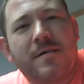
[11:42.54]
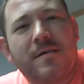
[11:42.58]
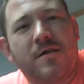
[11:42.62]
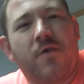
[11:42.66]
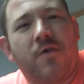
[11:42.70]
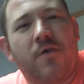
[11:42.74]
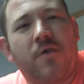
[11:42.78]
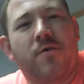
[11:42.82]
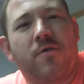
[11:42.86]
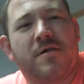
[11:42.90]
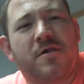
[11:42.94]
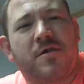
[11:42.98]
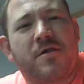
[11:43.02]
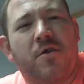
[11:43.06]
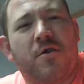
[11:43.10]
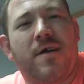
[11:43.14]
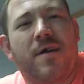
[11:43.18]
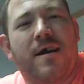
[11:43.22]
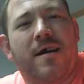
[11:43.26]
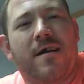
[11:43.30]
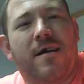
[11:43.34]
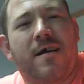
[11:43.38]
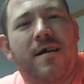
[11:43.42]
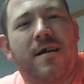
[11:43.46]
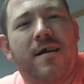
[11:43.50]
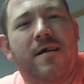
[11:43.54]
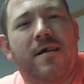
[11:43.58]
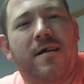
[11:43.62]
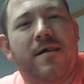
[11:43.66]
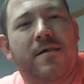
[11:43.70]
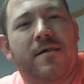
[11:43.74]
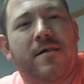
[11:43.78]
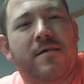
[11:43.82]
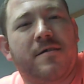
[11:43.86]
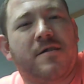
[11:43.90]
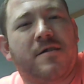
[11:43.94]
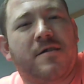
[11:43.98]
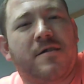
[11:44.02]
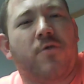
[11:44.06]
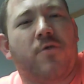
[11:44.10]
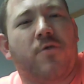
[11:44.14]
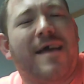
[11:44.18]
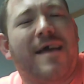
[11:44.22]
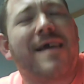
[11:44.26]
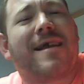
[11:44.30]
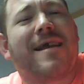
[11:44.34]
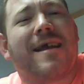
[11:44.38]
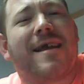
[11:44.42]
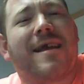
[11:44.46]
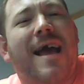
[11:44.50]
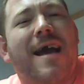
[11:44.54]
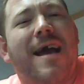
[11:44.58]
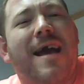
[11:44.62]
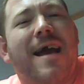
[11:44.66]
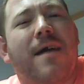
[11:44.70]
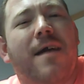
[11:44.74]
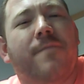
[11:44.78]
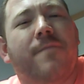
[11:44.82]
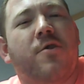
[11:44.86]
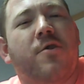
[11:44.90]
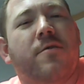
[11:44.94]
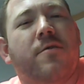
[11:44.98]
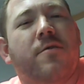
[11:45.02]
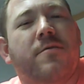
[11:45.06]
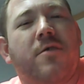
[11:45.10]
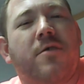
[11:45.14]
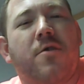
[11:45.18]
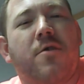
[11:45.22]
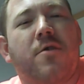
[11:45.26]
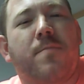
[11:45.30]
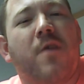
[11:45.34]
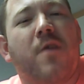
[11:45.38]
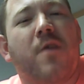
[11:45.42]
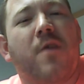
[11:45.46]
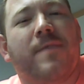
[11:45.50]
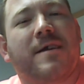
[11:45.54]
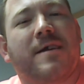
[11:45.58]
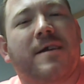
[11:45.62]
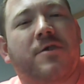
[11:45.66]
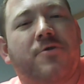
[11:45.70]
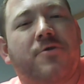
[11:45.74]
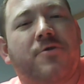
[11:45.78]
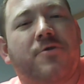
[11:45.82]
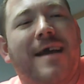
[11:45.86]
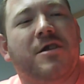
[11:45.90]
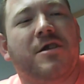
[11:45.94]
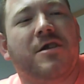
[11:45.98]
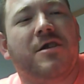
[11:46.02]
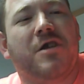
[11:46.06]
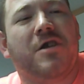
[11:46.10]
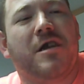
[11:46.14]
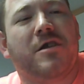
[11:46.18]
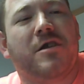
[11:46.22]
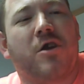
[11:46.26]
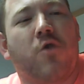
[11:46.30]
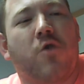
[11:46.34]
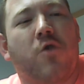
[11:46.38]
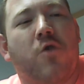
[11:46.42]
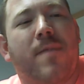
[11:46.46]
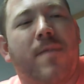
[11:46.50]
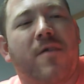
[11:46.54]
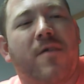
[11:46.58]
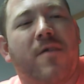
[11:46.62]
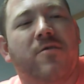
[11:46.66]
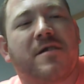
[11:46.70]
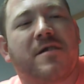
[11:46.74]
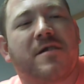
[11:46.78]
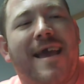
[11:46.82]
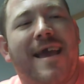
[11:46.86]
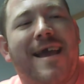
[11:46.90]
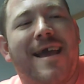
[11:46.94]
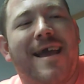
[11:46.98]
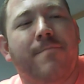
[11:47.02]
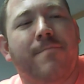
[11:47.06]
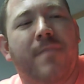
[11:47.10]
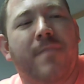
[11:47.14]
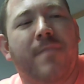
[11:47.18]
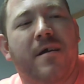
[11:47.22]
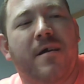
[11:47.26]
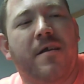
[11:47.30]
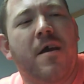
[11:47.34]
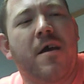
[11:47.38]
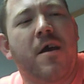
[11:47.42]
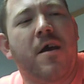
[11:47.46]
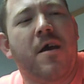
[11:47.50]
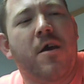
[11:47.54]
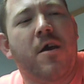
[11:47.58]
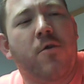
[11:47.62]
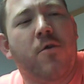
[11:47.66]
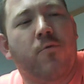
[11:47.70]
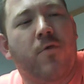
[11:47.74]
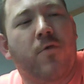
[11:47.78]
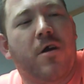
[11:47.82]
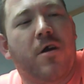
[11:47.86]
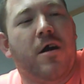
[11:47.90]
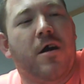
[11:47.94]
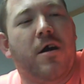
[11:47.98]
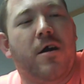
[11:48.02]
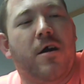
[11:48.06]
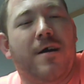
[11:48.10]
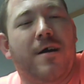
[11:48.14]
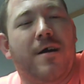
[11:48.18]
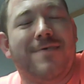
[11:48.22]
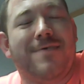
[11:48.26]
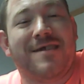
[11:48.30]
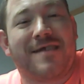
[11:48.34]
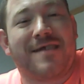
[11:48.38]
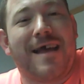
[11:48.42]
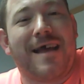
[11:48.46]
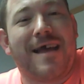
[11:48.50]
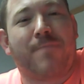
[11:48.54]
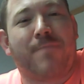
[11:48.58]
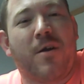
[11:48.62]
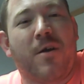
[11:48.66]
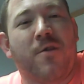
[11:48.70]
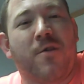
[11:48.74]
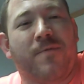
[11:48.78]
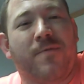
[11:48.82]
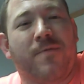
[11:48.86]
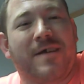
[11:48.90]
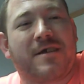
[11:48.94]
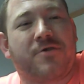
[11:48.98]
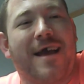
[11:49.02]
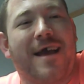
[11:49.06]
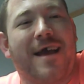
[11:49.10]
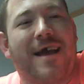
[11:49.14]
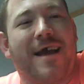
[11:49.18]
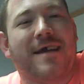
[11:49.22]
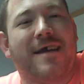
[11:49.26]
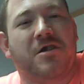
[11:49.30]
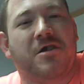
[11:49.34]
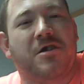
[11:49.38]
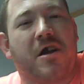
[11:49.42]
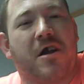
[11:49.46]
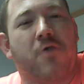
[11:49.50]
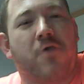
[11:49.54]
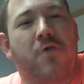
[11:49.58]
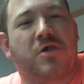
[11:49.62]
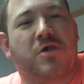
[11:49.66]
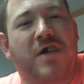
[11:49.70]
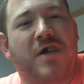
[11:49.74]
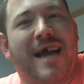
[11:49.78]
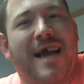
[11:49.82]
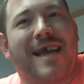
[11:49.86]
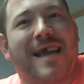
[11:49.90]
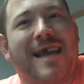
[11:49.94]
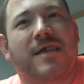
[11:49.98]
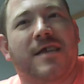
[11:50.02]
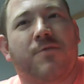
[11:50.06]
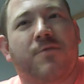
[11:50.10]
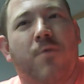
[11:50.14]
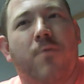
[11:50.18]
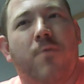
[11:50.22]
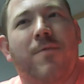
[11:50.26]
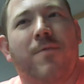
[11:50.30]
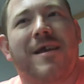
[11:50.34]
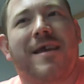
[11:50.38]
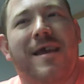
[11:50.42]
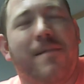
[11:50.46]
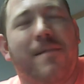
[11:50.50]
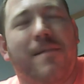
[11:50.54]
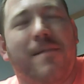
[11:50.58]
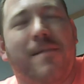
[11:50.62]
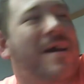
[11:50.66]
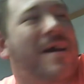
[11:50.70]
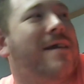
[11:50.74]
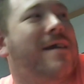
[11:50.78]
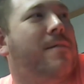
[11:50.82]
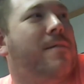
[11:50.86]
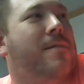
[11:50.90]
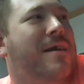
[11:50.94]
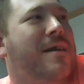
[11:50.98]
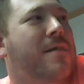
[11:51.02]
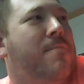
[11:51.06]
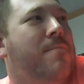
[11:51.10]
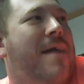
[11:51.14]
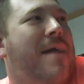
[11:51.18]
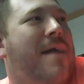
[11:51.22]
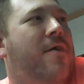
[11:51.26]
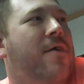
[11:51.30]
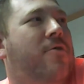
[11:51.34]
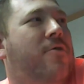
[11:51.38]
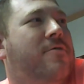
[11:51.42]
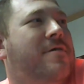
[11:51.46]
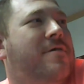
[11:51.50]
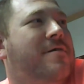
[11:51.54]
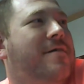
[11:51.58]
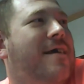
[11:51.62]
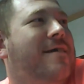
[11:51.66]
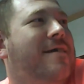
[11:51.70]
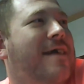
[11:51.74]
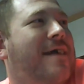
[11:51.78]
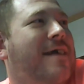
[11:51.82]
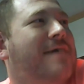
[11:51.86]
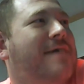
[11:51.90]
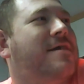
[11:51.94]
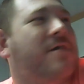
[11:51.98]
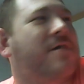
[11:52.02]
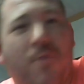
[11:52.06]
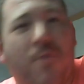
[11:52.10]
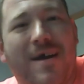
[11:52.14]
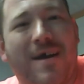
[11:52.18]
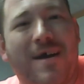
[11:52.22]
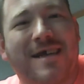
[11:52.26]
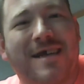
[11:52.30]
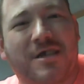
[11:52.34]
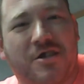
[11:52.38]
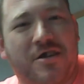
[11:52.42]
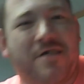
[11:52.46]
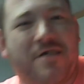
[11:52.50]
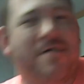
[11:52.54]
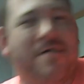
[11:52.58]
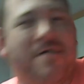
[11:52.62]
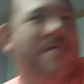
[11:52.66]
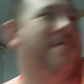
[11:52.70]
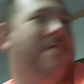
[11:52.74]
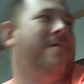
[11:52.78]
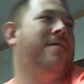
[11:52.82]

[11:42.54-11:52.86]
So they can have their perfect strategy. Joe Burns can, but. Is that perfect strategy going to change when we keep hitting them in the mouth? That's the question.